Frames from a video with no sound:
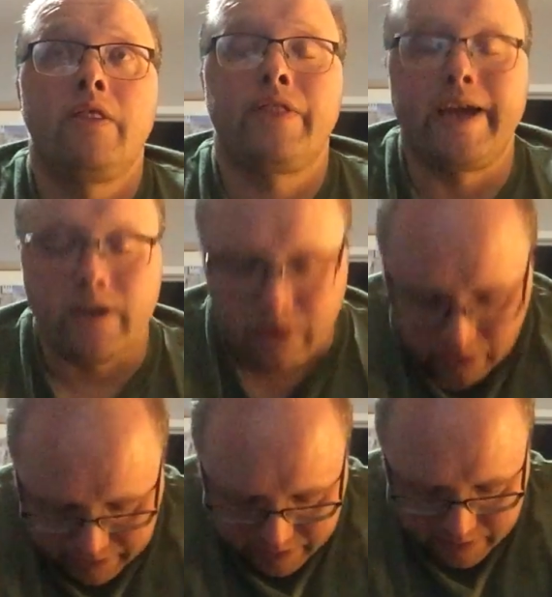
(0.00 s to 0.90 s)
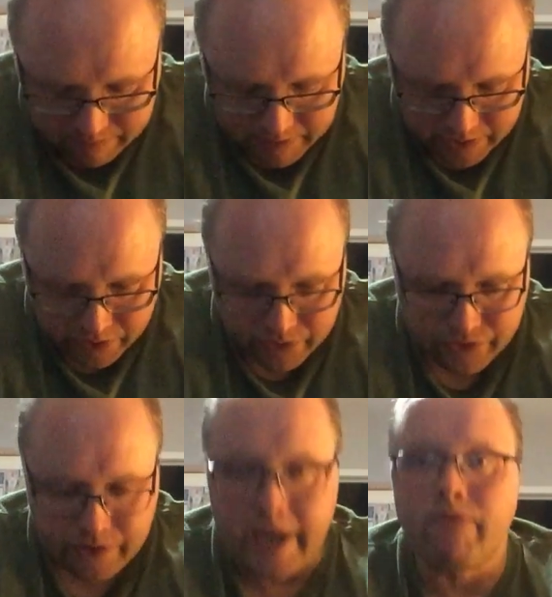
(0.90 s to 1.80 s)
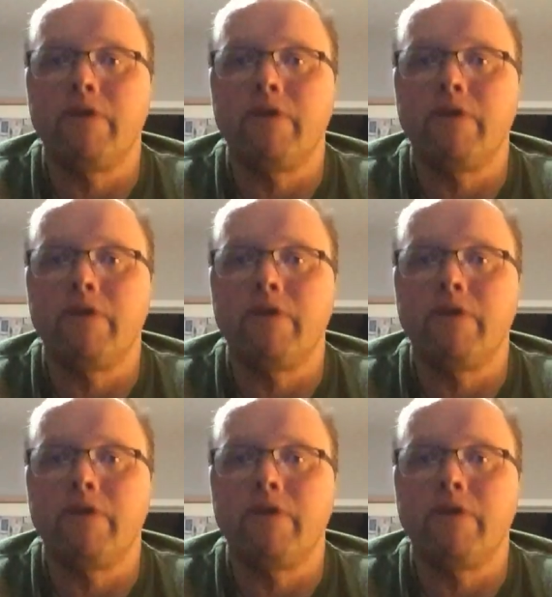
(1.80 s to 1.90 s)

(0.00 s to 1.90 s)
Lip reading: thank God, because they